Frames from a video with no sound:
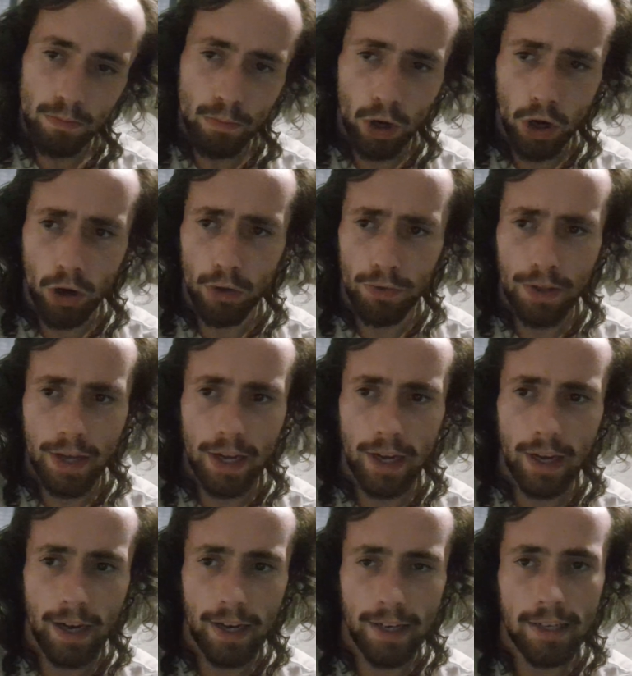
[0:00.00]
all
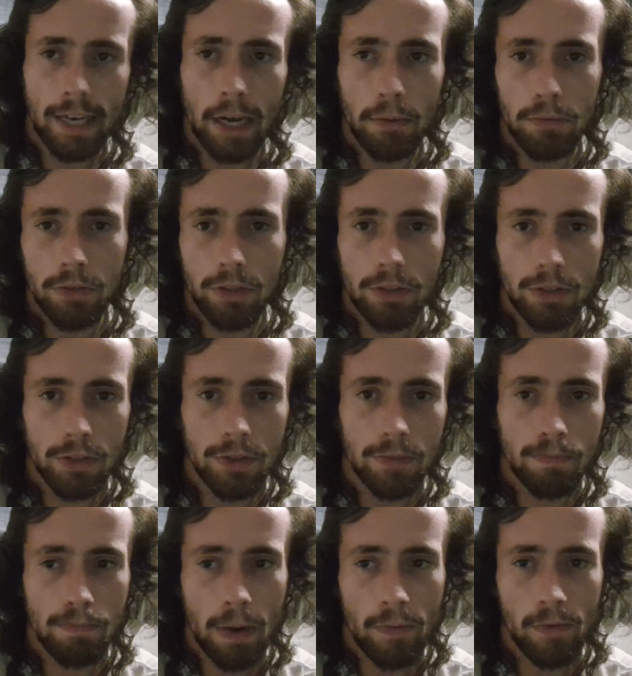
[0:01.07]
their encounters
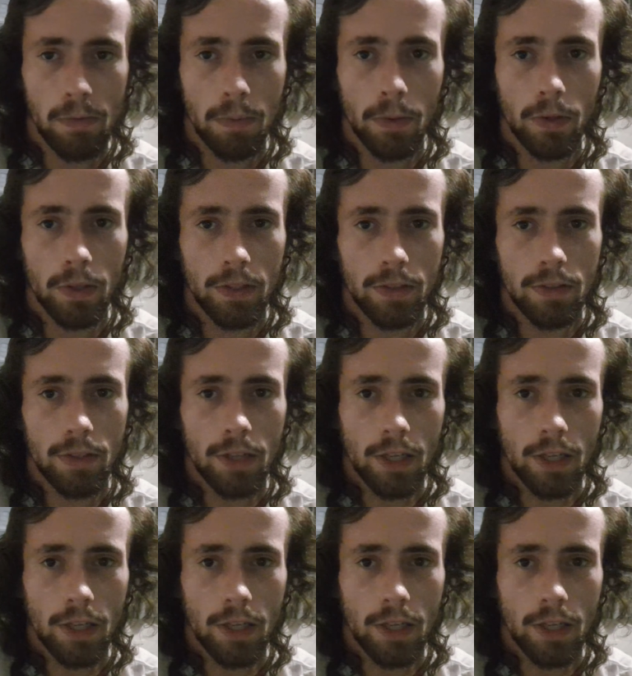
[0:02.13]
memorable and